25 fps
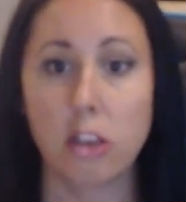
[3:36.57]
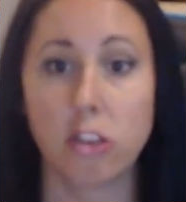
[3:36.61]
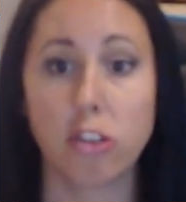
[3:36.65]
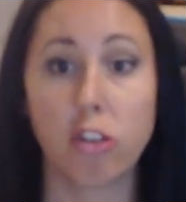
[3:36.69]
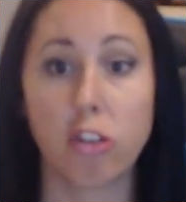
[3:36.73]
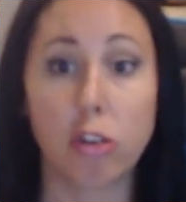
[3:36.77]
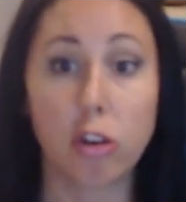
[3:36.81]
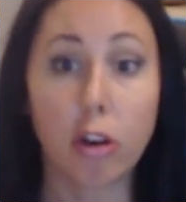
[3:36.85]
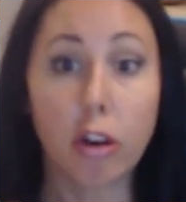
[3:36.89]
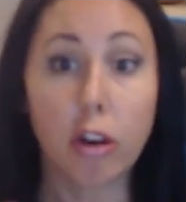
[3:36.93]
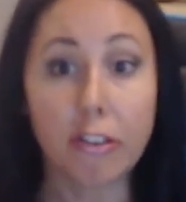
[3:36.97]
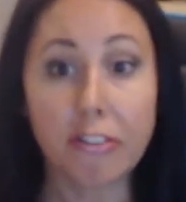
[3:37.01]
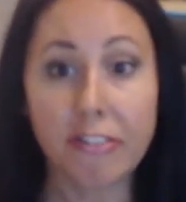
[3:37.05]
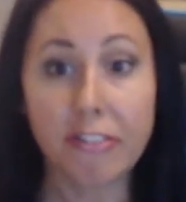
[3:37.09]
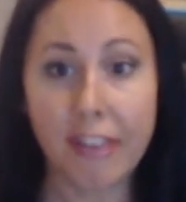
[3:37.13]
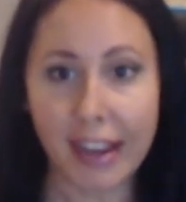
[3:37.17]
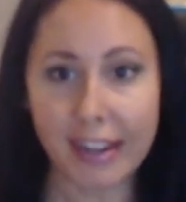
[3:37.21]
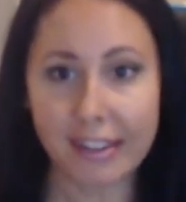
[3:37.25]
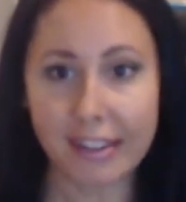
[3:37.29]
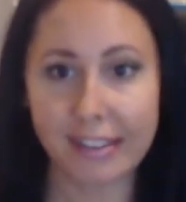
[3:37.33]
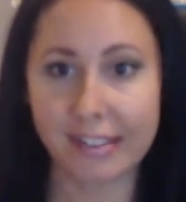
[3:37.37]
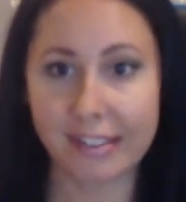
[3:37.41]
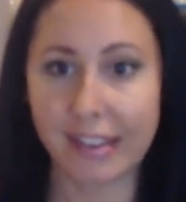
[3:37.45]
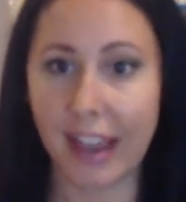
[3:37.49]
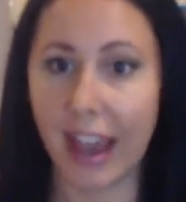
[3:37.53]
So your
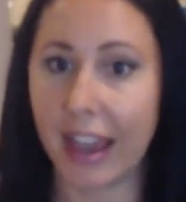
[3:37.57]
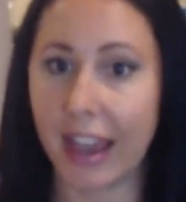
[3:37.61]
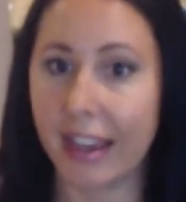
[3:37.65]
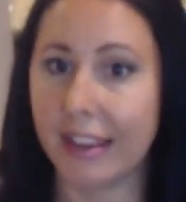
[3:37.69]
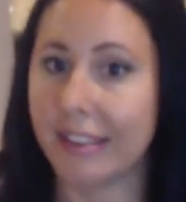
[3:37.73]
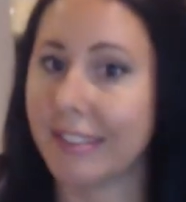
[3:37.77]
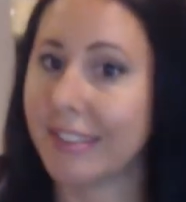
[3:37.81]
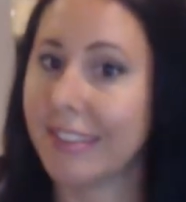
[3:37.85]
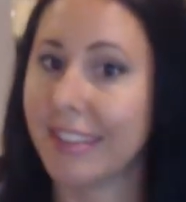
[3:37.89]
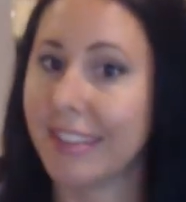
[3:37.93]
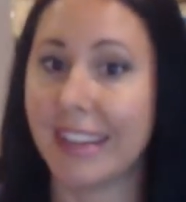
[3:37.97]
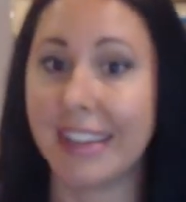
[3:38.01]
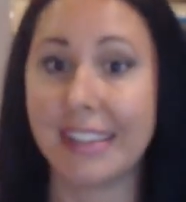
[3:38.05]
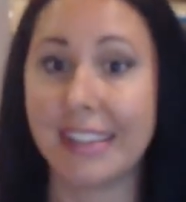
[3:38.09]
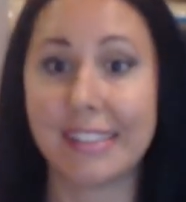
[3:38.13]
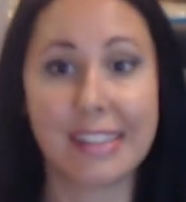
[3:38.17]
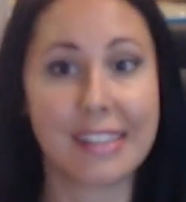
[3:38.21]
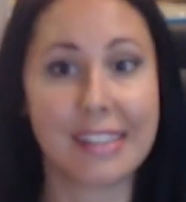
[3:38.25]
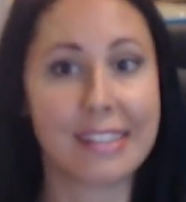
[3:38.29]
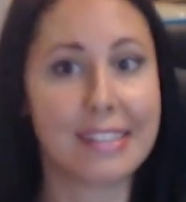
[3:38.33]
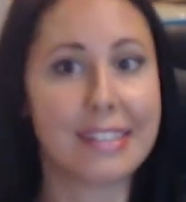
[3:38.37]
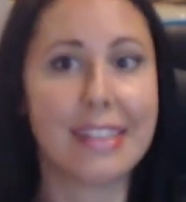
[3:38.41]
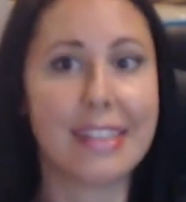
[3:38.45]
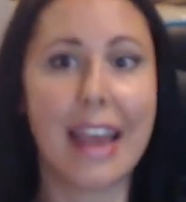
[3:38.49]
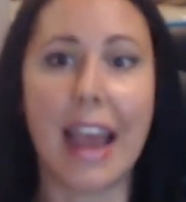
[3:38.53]
effect size is
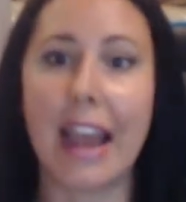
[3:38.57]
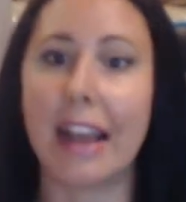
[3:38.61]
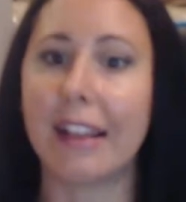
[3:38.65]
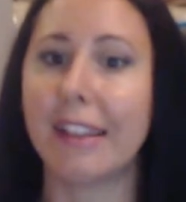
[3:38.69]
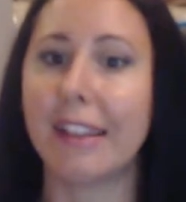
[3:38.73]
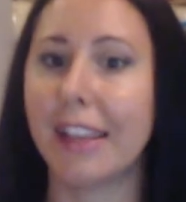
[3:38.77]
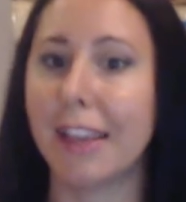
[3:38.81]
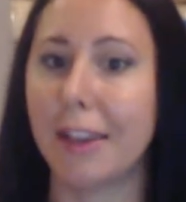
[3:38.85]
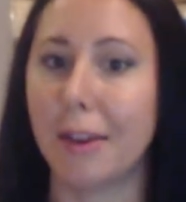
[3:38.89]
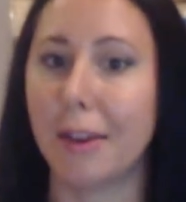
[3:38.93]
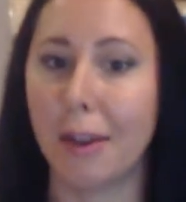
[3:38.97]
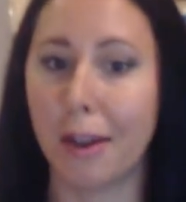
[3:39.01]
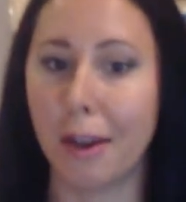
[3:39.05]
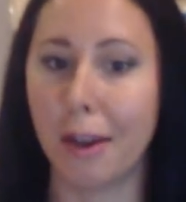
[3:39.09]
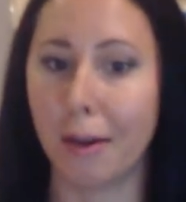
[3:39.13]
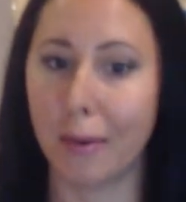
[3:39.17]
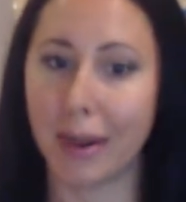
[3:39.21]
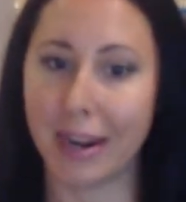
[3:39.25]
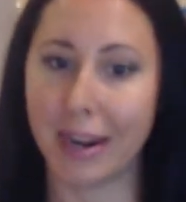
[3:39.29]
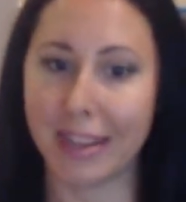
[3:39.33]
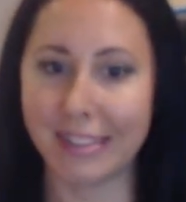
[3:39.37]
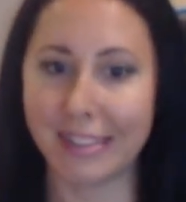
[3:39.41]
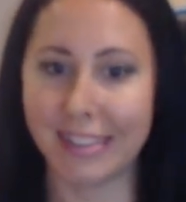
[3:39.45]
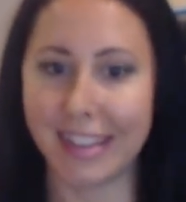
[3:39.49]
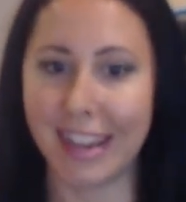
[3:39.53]
exactly
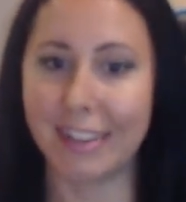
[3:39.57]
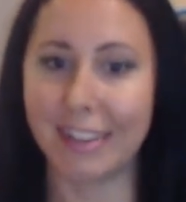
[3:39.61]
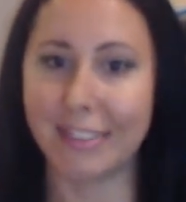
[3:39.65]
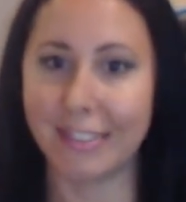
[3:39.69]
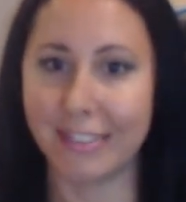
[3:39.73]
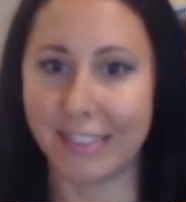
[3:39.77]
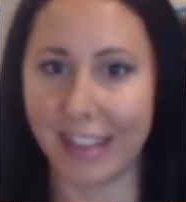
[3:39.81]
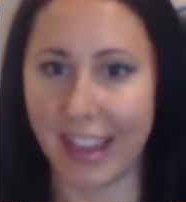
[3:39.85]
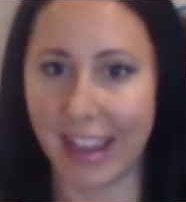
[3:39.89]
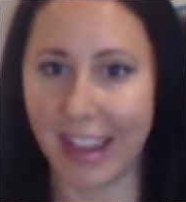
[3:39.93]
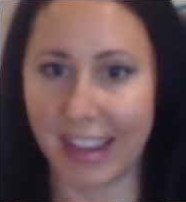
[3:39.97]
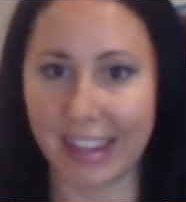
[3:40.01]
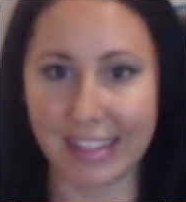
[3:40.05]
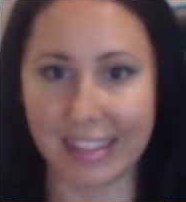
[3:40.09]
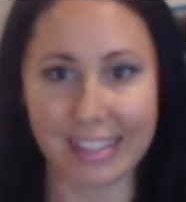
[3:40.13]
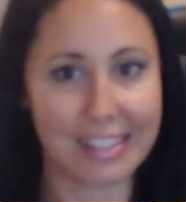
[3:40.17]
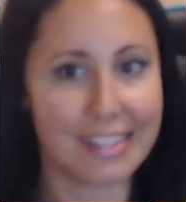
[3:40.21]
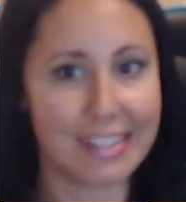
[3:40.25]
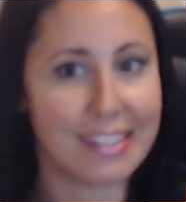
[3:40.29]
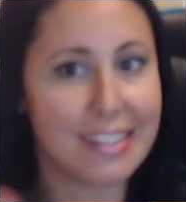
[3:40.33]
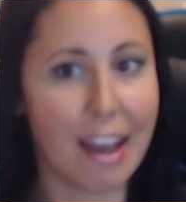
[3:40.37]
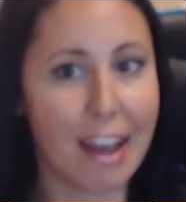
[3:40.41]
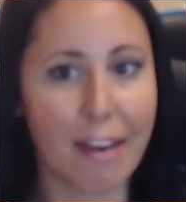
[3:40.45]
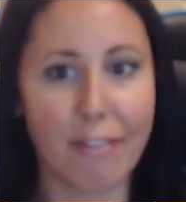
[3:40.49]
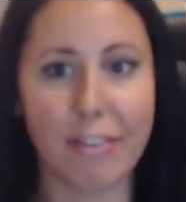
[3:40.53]
what it sounds like. It's a
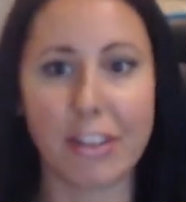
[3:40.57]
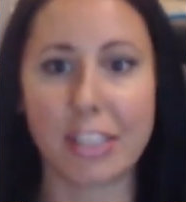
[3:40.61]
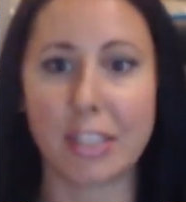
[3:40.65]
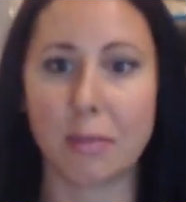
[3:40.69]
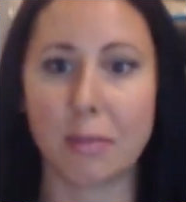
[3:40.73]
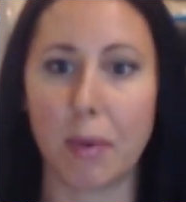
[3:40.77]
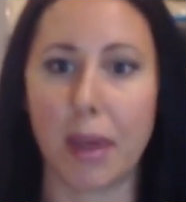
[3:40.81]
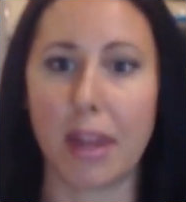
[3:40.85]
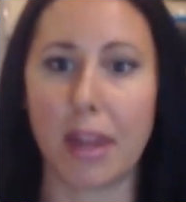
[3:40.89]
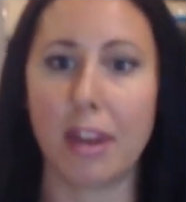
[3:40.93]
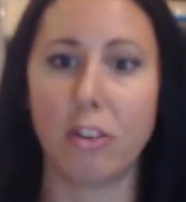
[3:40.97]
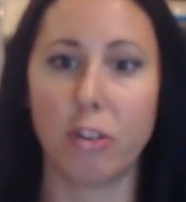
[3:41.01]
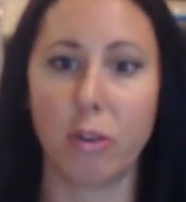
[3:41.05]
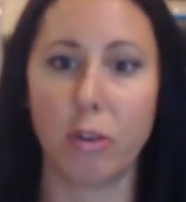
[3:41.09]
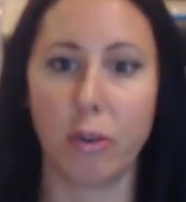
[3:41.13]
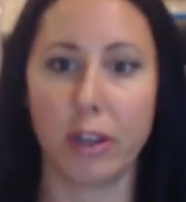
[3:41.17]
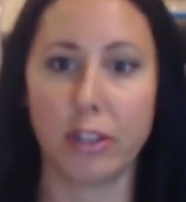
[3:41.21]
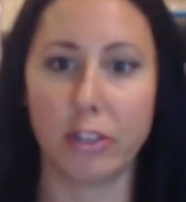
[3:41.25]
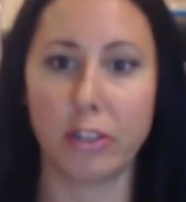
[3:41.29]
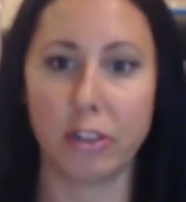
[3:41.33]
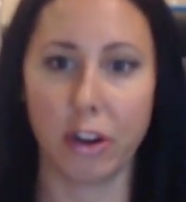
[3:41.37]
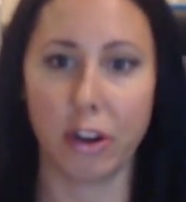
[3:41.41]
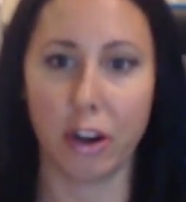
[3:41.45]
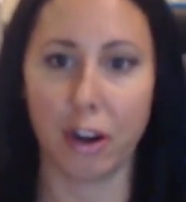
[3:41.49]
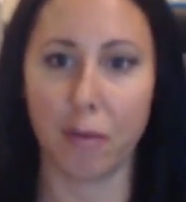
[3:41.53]

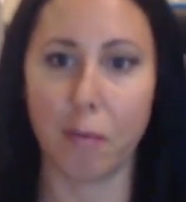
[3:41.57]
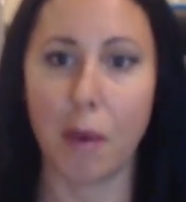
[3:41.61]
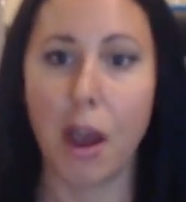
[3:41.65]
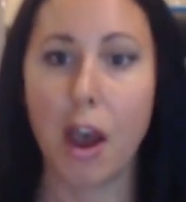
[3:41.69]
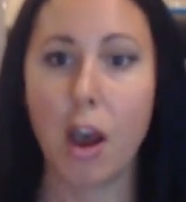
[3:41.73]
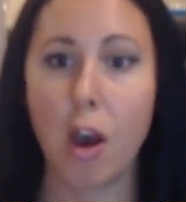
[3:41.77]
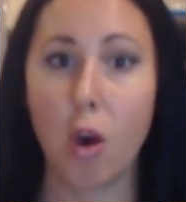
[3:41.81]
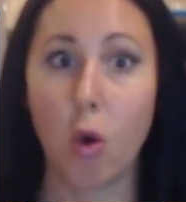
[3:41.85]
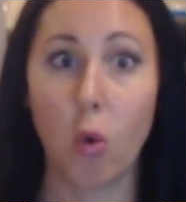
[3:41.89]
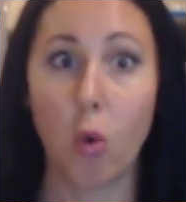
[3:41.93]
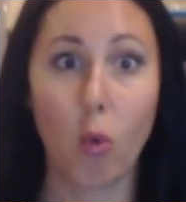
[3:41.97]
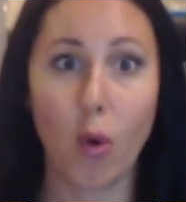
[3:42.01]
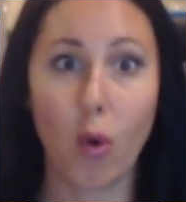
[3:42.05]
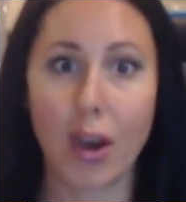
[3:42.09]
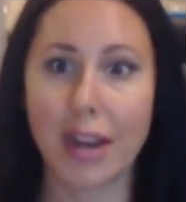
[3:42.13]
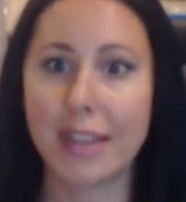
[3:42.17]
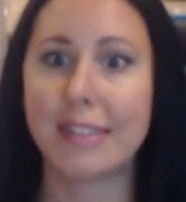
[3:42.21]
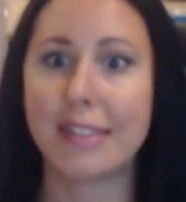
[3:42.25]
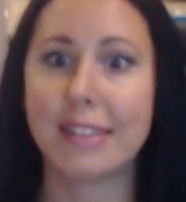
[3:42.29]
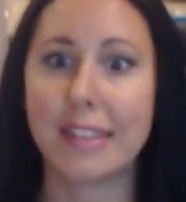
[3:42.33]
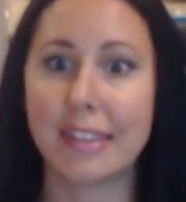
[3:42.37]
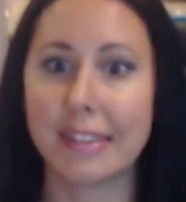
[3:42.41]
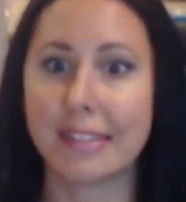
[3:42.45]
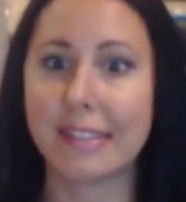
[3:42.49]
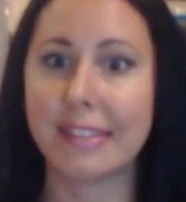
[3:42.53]
self-explanatory term. What
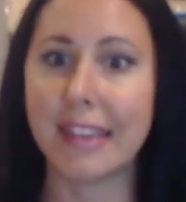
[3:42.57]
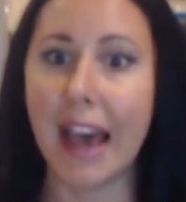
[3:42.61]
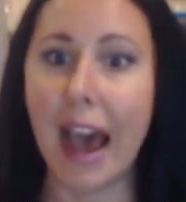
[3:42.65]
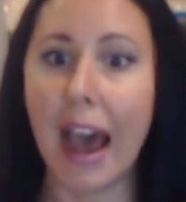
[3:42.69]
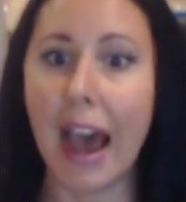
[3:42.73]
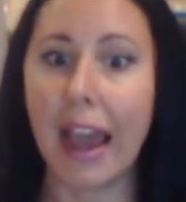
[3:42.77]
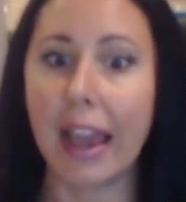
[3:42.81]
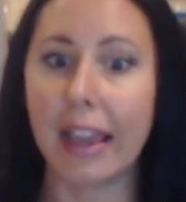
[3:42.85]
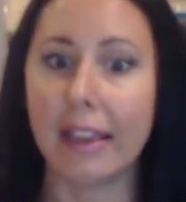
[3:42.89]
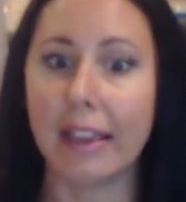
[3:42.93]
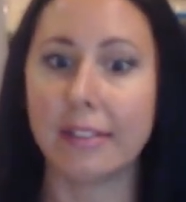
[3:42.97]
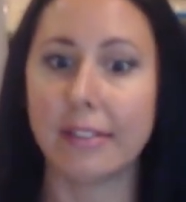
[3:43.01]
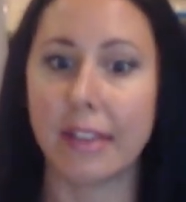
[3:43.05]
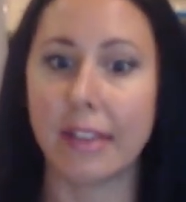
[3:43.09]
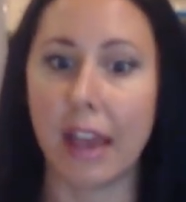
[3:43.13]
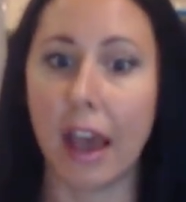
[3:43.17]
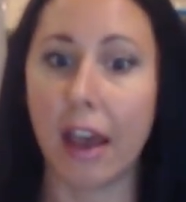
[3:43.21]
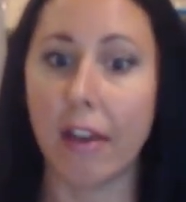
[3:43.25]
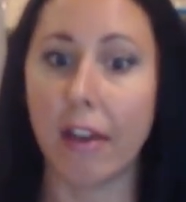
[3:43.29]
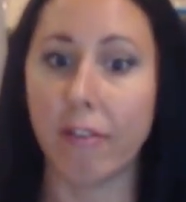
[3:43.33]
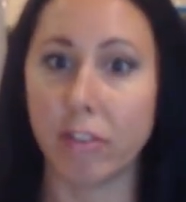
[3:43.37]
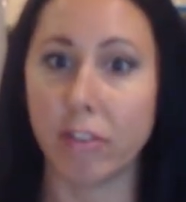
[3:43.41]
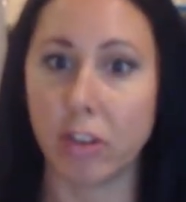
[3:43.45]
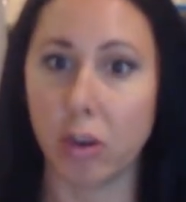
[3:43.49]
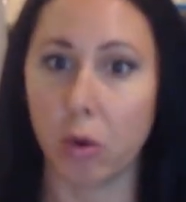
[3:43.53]
is the size
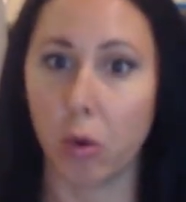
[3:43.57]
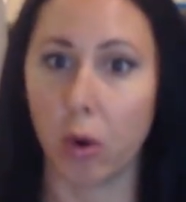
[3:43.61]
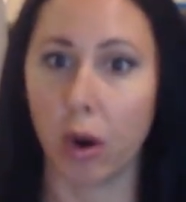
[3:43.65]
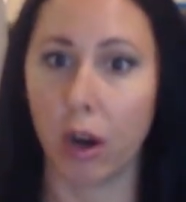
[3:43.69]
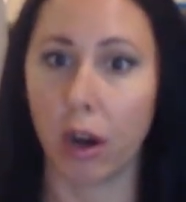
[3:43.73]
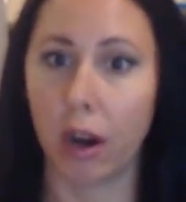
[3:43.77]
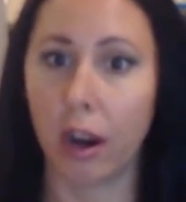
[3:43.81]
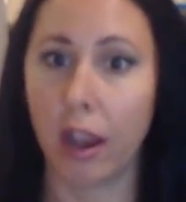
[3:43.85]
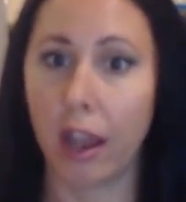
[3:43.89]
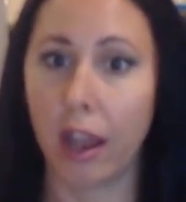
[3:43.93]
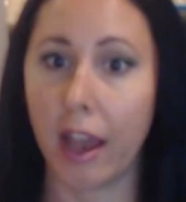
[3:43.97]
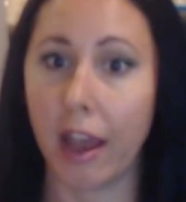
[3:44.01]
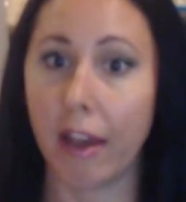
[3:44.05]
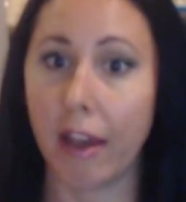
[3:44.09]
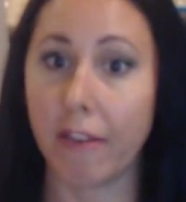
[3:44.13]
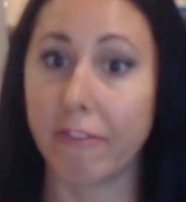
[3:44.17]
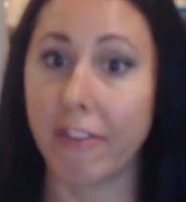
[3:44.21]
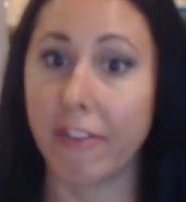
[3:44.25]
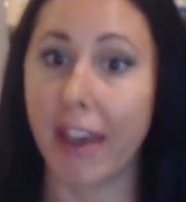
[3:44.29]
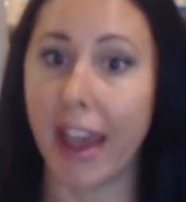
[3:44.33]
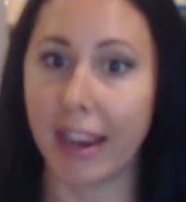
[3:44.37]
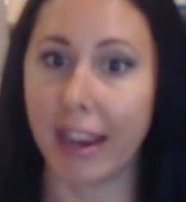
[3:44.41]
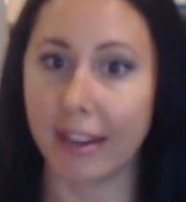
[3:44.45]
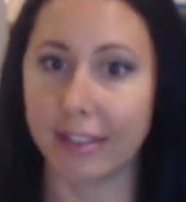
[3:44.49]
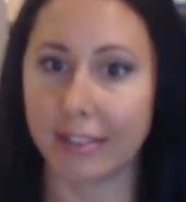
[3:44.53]
of your
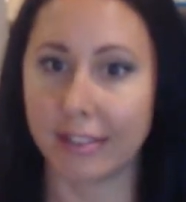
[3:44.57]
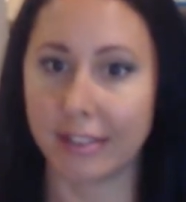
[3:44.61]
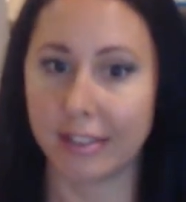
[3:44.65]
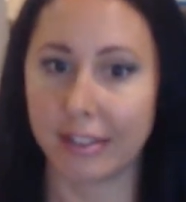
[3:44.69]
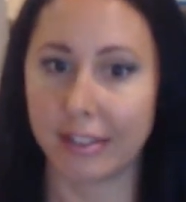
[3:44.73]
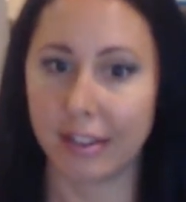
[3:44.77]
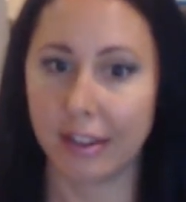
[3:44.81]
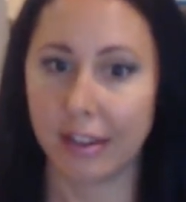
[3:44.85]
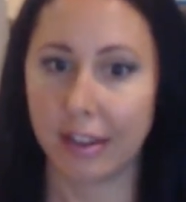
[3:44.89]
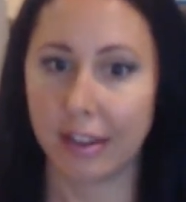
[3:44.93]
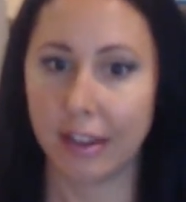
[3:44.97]
effect?